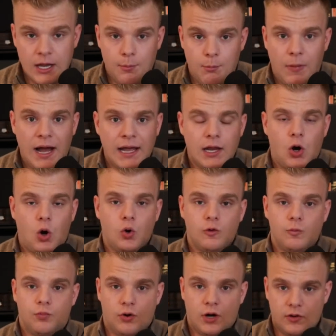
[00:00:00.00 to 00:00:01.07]
My own
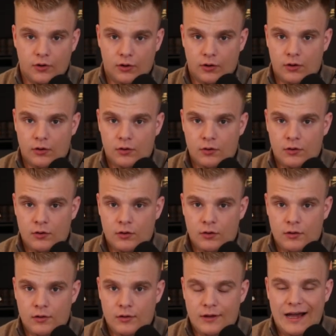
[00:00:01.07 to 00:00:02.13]
brother
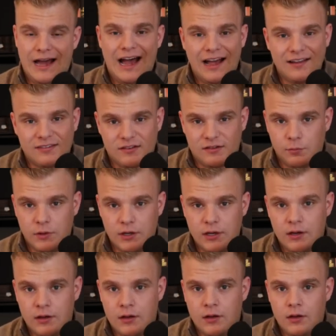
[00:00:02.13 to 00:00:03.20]
asked me